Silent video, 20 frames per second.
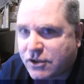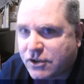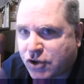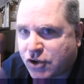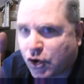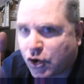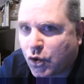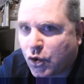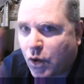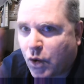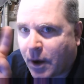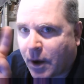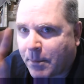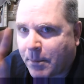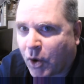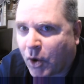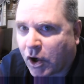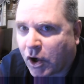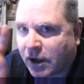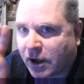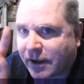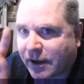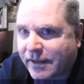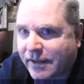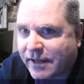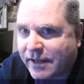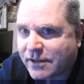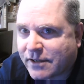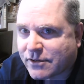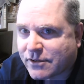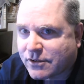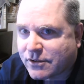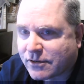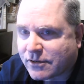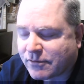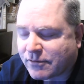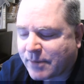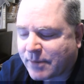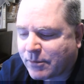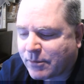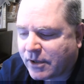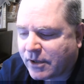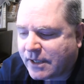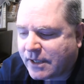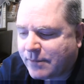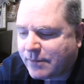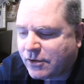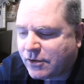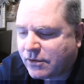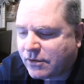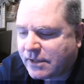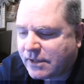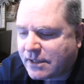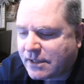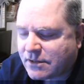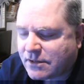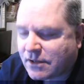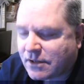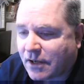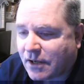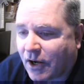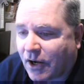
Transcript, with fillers: Two more years. Remember I keep doing this?